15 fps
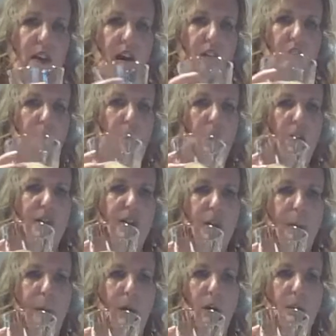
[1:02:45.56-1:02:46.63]
caramel of
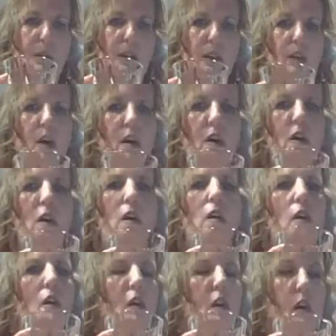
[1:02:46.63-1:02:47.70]
the bourbon.
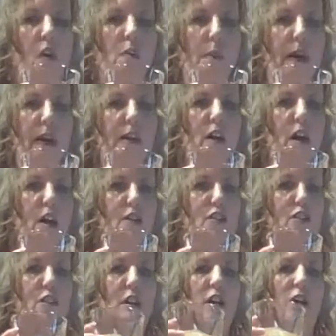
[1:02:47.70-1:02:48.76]
Oh my gosh.
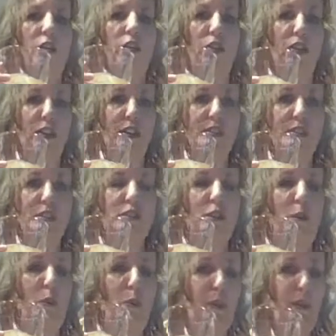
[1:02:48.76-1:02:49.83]
This is a
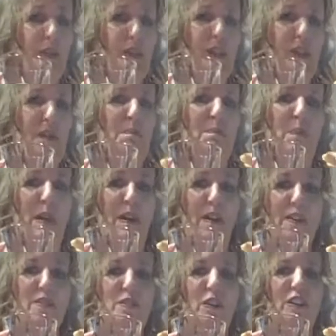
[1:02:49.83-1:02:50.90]
really good
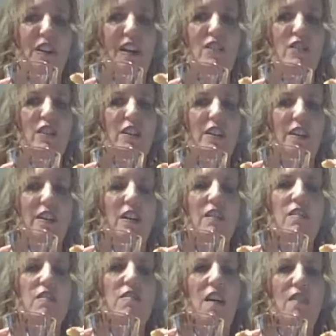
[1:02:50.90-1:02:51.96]
pairing. You guys are going to
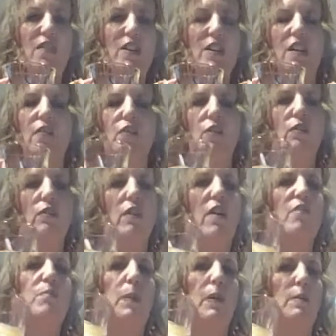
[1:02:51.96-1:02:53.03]
love it. If you
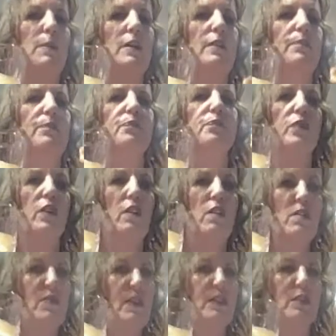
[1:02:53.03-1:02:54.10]
love bourbon,
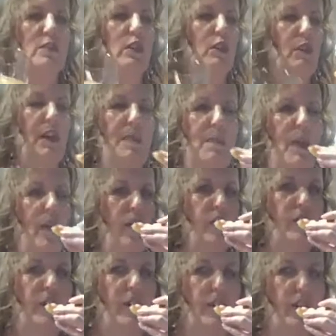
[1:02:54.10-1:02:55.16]
this is a great pairing.
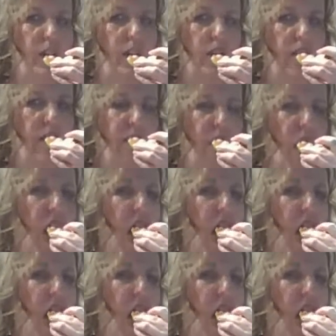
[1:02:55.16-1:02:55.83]
You guys are going to love